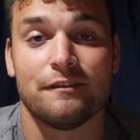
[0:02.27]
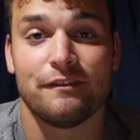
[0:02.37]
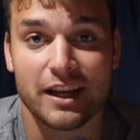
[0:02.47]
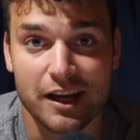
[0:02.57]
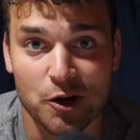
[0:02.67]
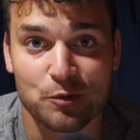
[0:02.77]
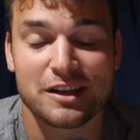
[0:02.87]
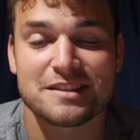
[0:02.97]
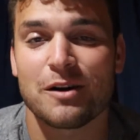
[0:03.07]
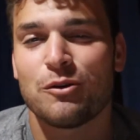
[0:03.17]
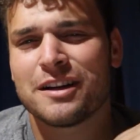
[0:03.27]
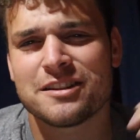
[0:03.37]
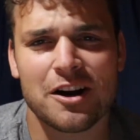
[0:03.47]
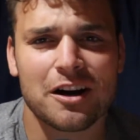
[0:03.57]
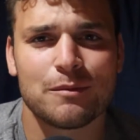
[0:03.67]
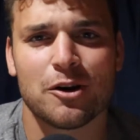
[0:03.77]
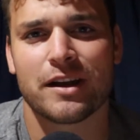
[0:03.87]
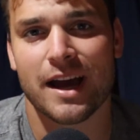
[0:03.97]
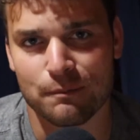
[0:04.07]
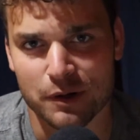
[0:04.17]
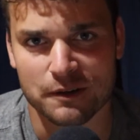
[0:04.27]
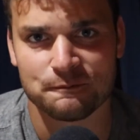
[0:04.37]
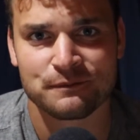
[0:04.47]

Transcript: video because I wanted to talk about Kemba.